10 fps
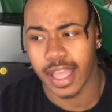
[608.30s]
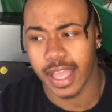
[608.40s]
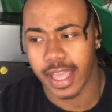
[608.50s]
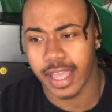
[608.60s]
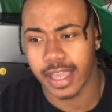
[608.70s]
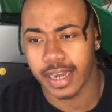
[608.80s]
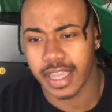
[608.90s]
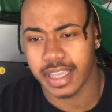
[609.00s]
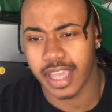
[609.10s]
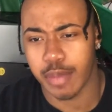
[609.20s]
And
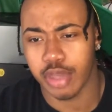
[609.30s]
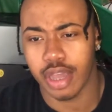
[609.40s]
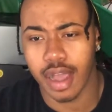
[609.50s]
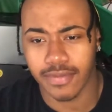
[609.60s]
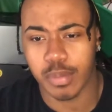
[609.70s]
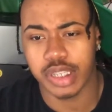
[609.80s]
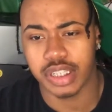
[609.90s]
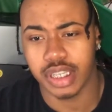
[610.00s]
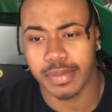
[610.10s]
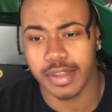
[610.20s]
they gave me
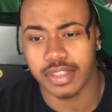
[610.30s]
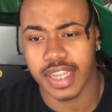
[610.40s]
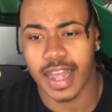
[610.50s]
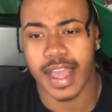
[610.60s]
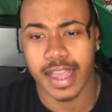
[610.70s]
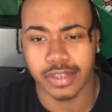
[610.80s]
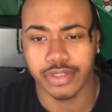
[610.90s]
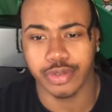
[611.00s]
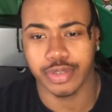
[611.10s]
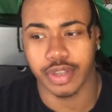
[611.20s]
confirmation emails that I had the
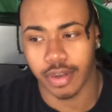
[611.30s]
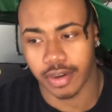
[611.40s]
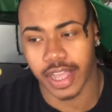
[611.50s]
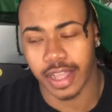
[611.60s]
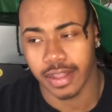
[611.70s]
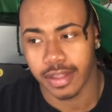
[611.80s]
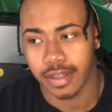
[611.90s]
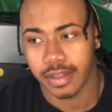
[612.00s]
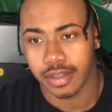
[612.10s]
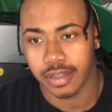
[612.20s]
shoes and all that.
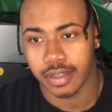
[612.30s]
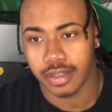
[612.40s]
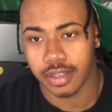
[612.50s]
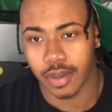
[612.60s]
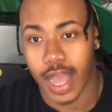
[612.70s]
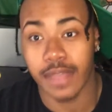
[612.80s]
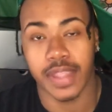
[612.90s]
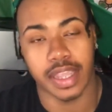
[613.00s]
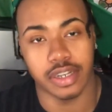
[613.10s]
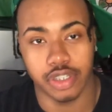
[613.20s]
So I'm
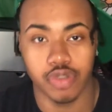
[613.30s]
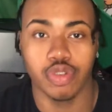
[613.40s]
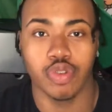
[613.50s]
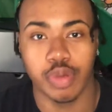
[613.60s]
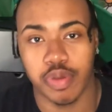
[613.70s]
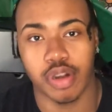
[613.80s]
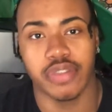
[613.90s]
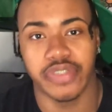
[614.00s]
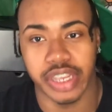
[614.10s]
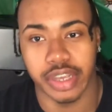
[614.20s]
thinking the shoes won't be part
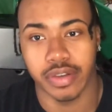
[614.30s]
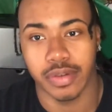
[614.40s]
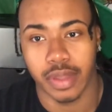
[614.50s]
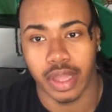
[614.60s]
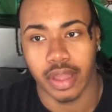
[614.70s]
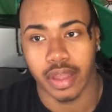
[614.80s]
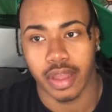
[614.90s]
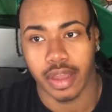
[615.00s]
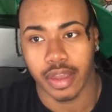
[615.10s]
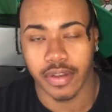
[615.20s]
of the video.
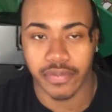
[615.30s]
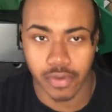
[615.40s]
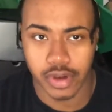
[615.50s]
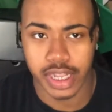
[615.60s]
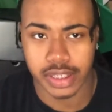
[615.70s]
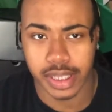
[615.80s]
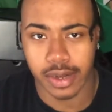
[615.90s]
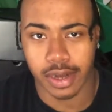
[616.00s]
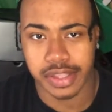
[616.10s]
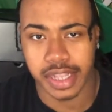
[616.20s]
Come 4 days
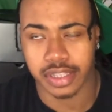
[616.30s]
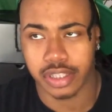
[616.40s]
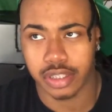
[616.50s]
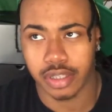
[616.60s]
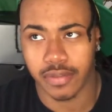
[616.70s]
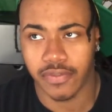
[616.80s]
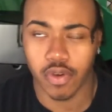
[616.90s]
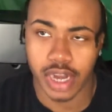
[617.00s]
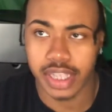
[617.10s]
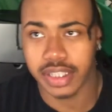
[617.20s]
later, I think,
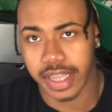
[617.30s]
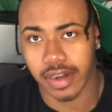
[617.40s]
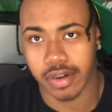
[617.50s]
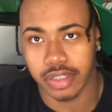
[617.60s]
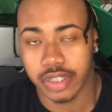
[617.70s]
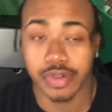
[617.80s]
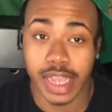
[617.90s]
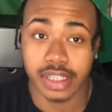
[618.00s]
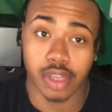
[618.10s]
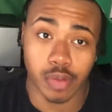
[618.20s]
4 days later, 2
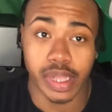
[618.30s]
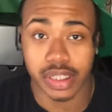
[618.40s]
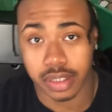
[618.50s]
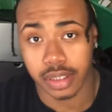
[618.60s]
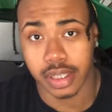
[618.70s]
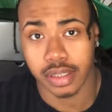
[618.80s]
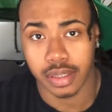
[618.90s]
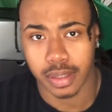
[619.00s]
days ago basically,